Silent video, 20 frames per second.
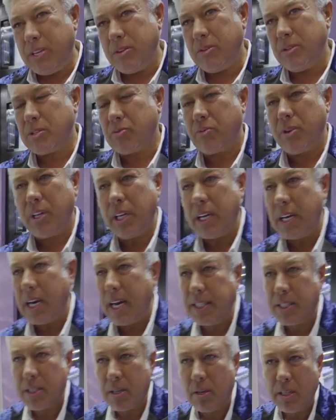use really
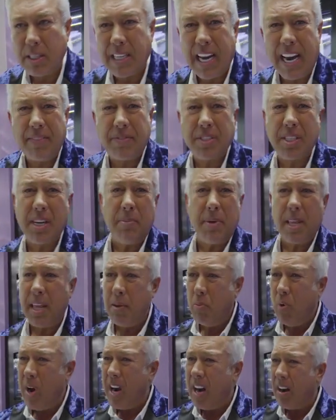nice goods. I have some of them
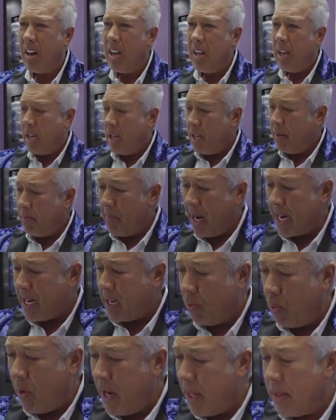hmm. where
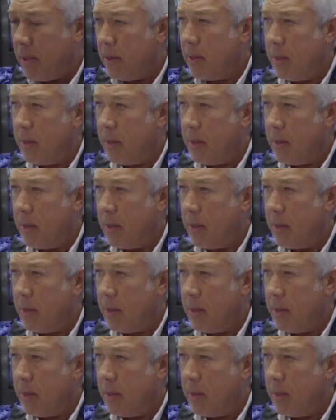Mike. Look would, at the